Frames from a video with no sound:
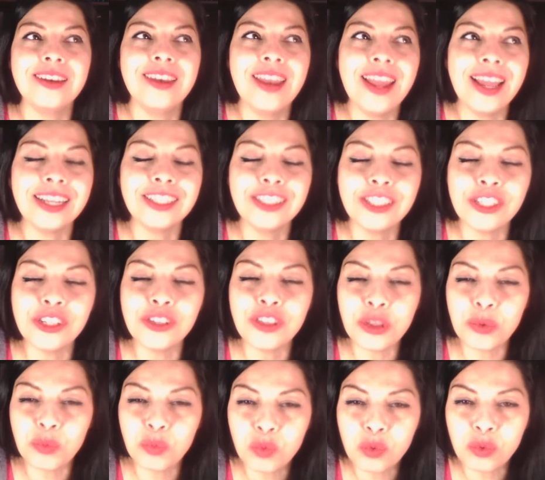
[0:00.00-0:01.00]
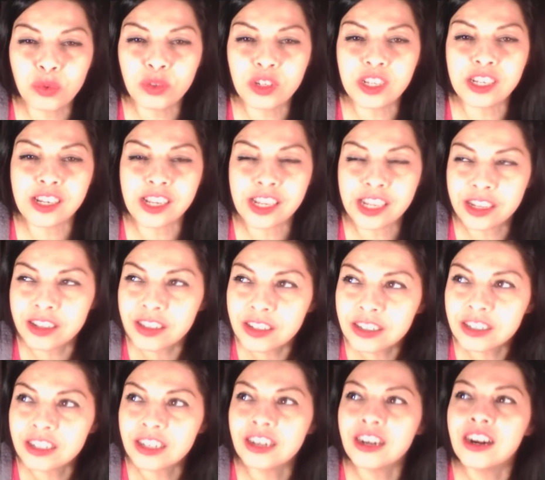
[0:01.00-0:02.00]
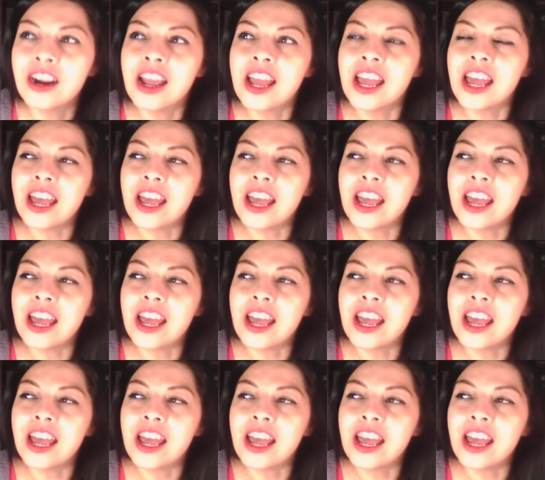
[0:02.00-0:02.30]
next to the wounded healer.